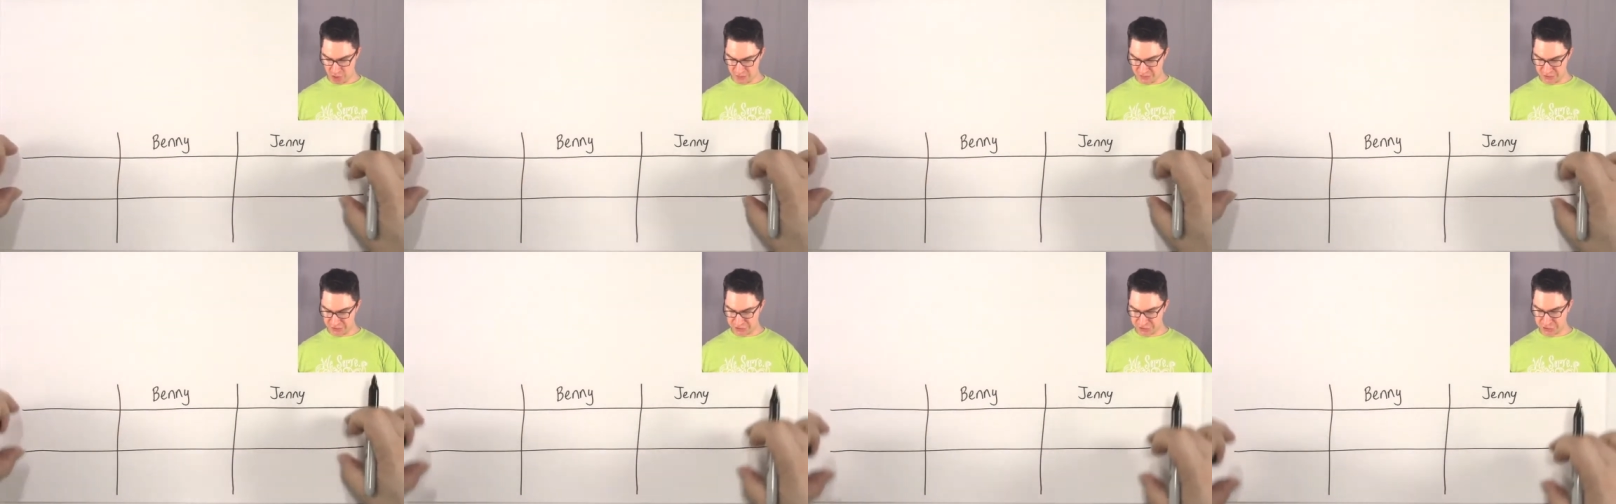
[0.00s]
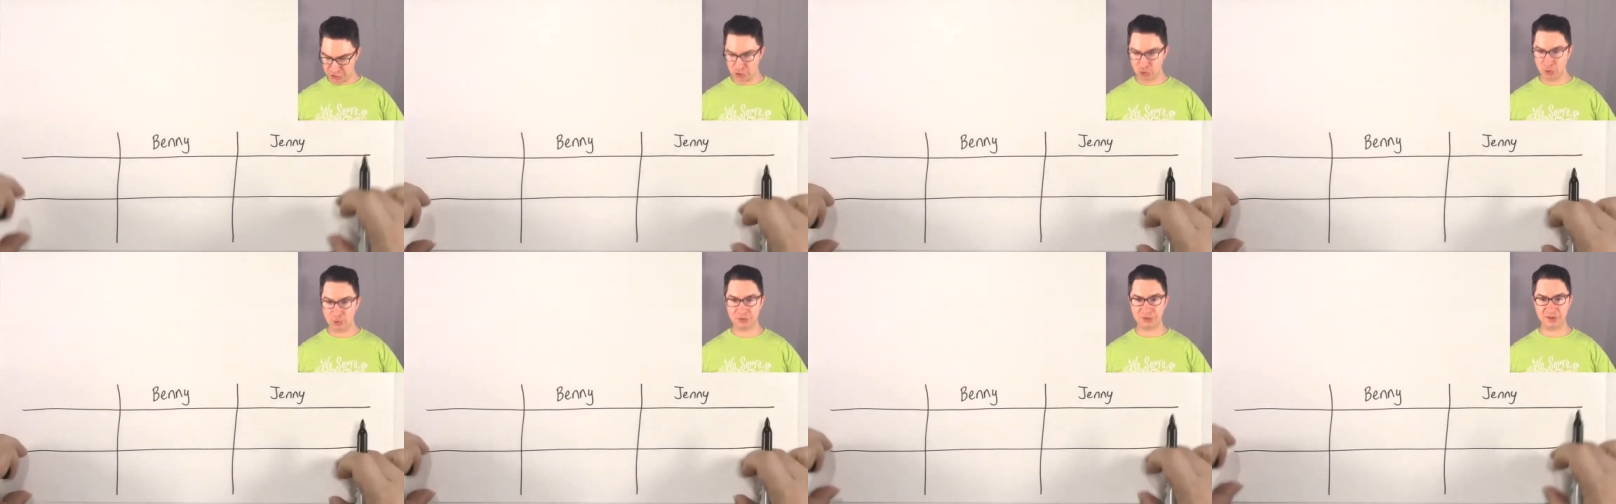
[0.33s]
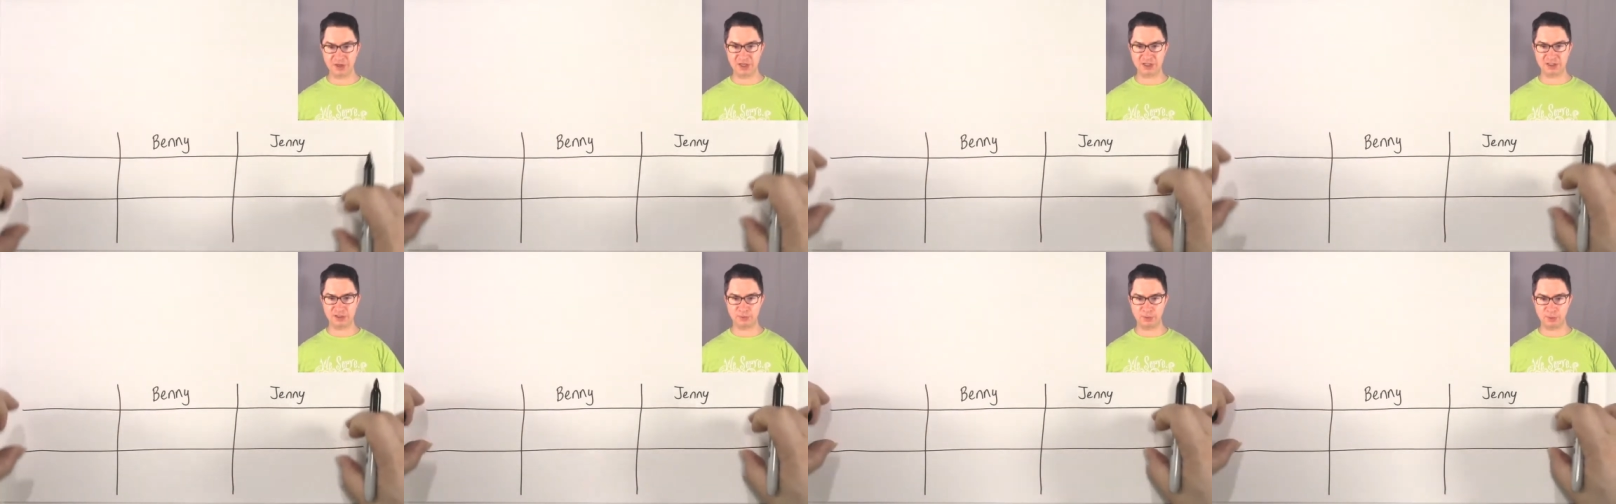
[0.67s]
The two
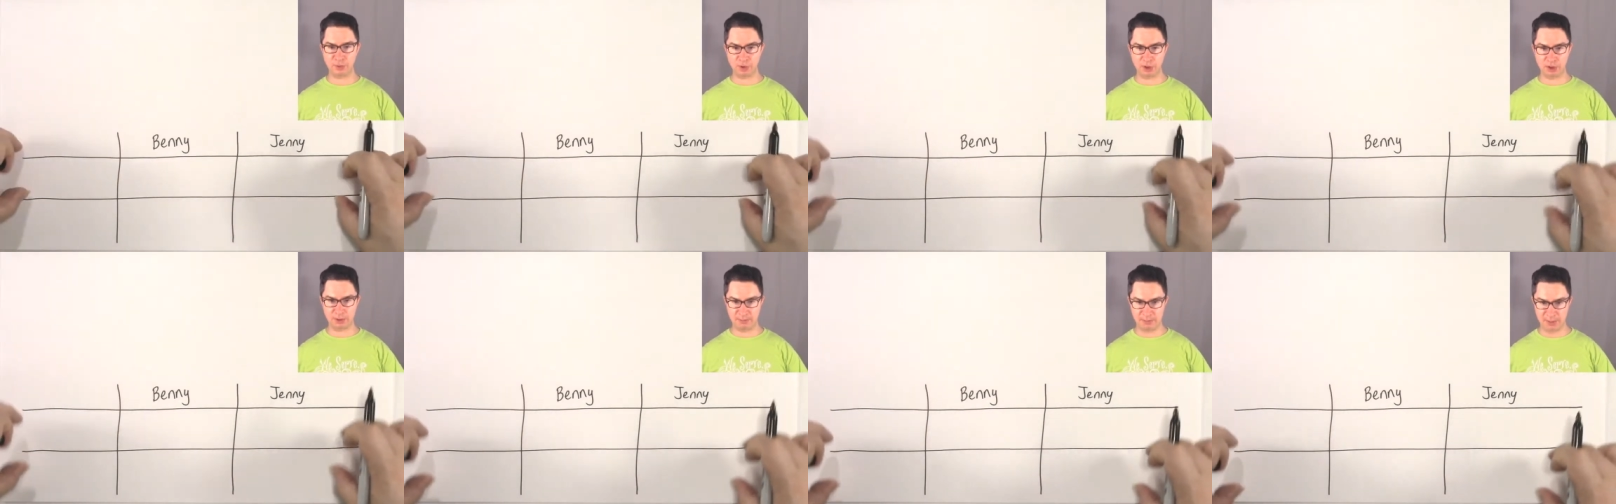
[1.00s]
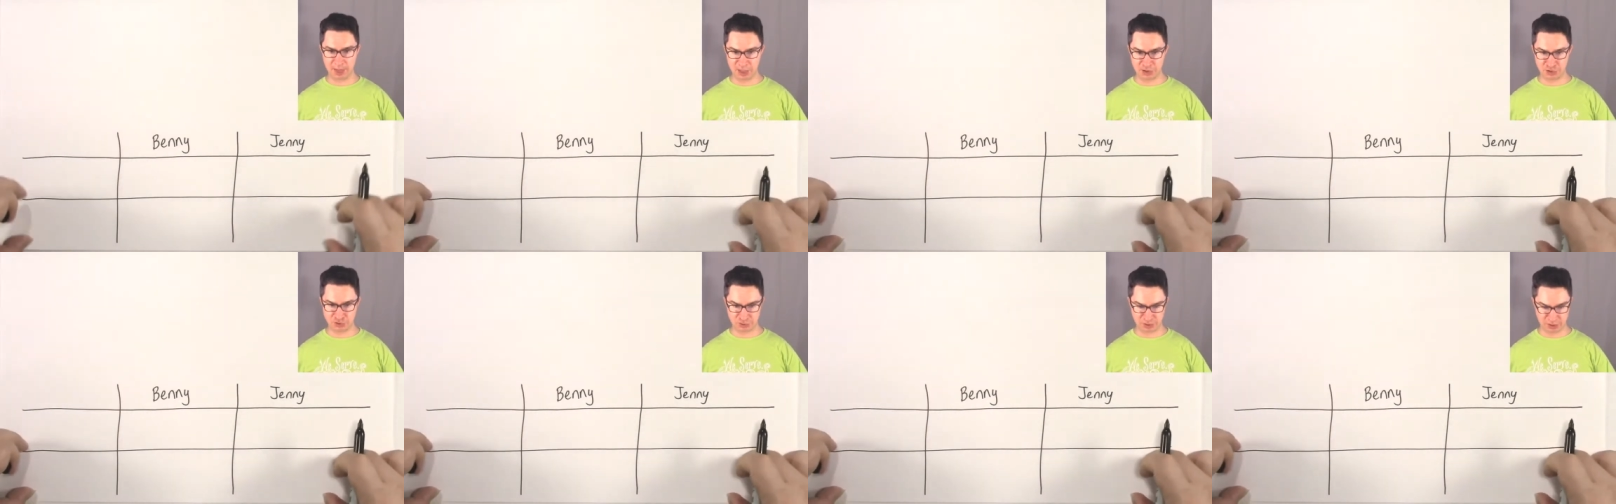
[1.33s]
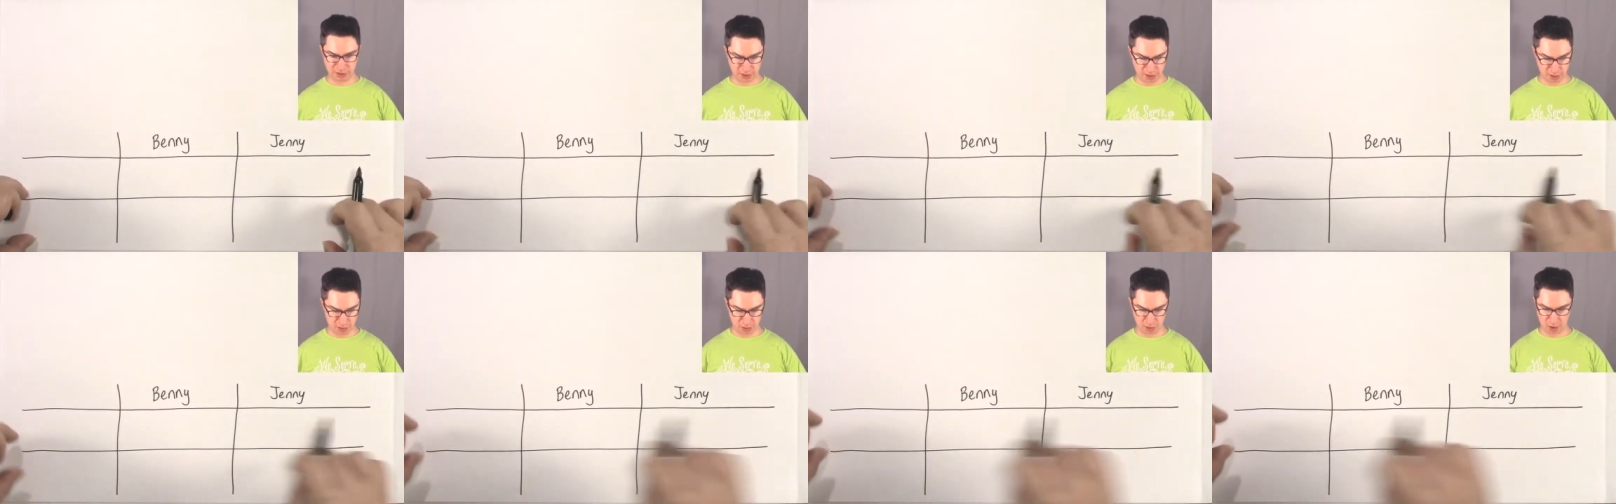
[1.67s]
things that we want to measure
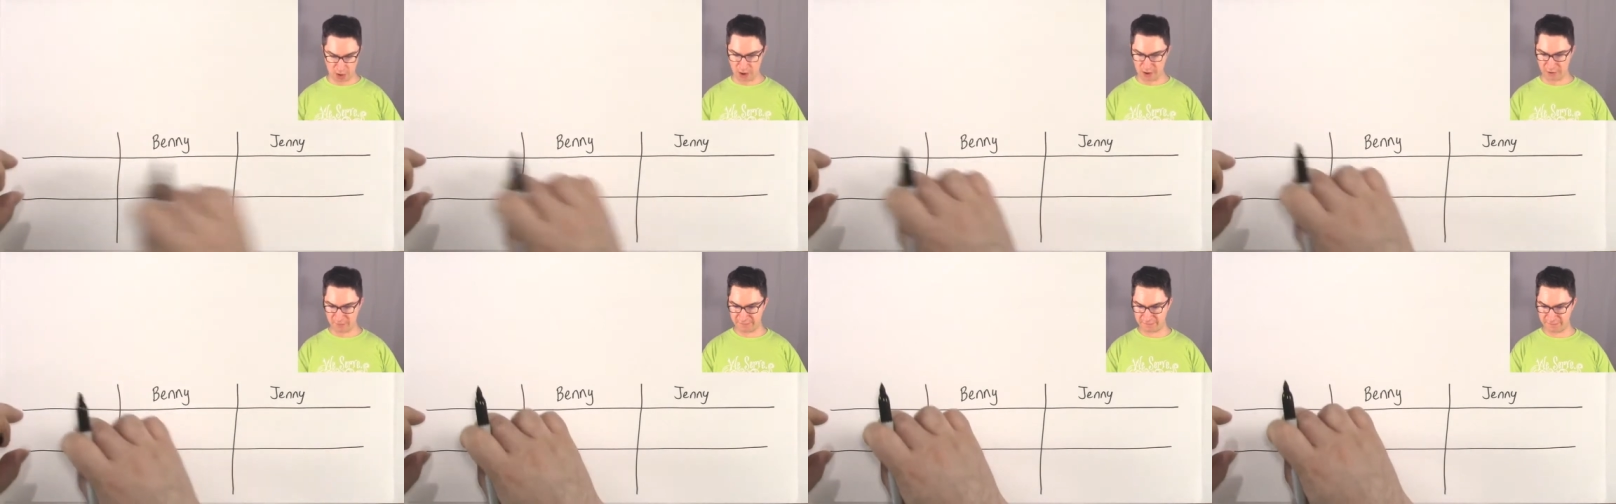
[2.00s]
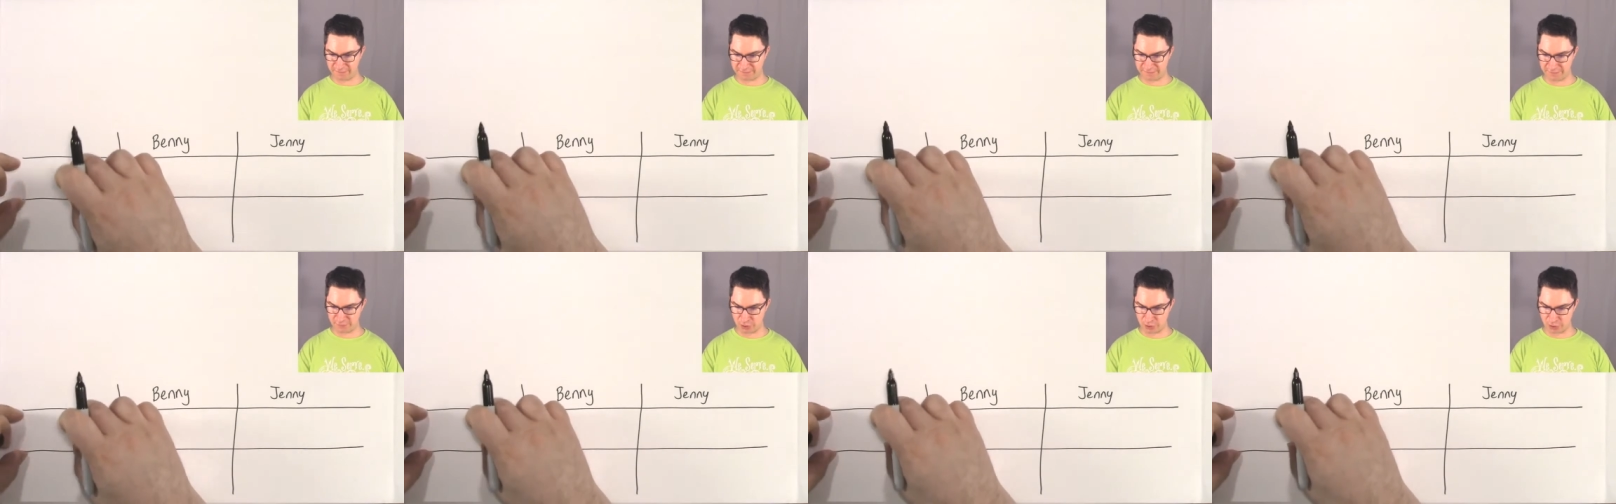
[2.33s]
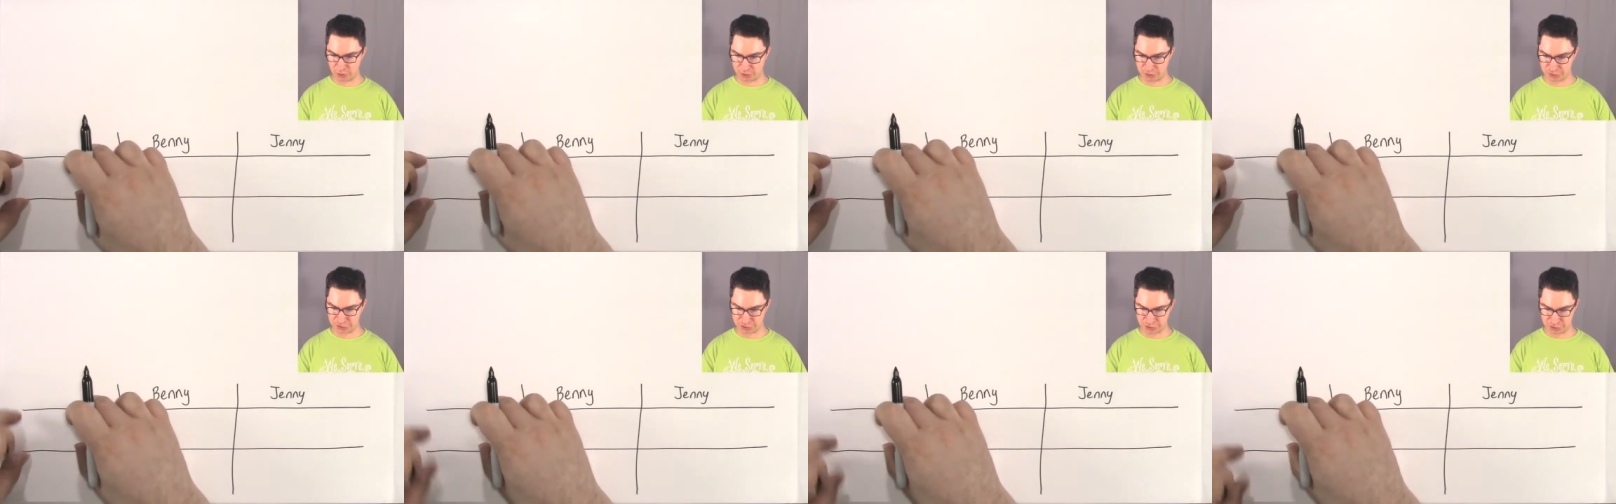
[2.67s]
here are
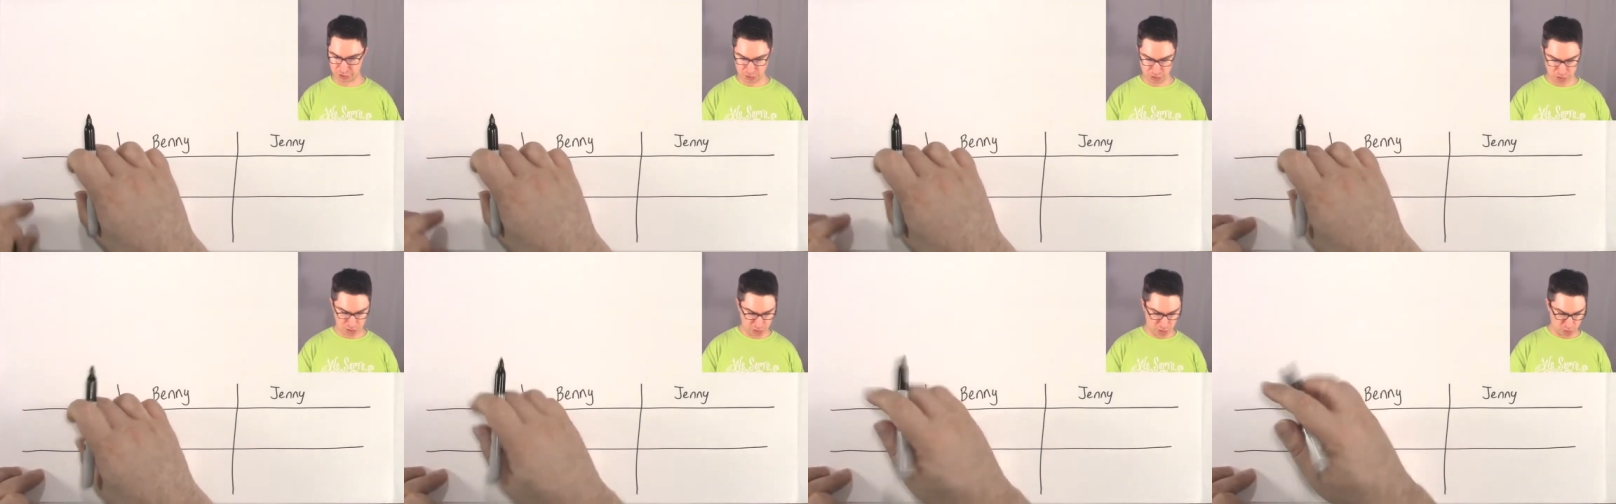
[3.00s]
first,